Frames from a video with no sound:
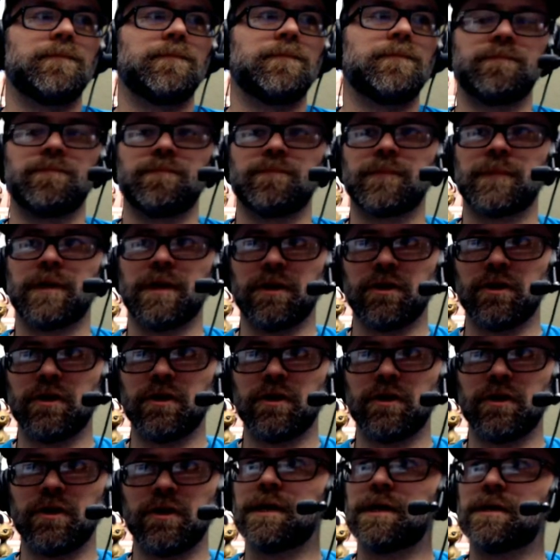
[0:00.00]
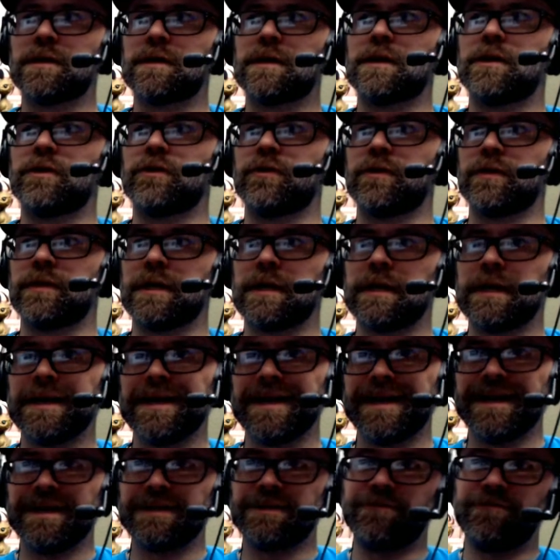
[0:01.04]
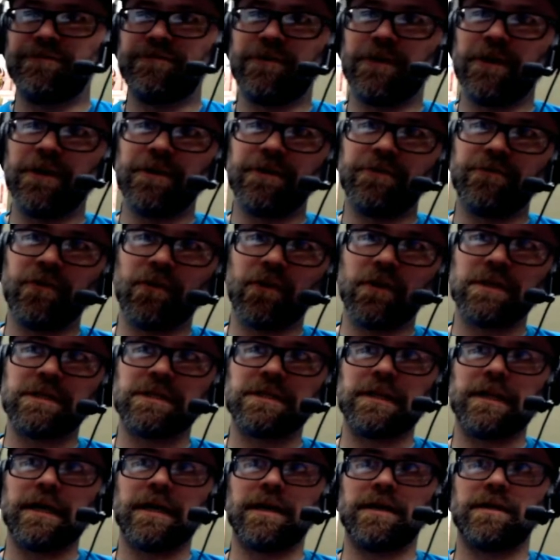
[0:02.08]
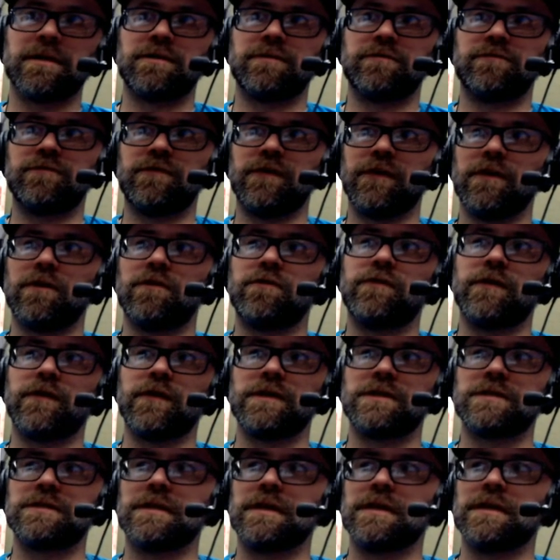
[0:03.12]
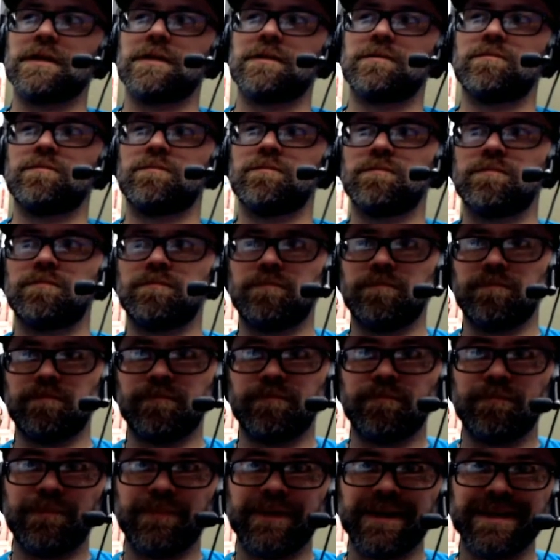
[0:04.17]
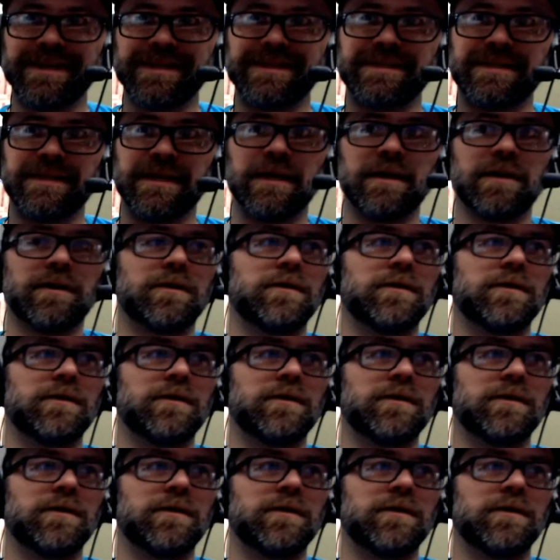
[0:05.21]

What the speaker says: Can you hear that? Can you hear that? It's very, very slight, very slight, but it's there.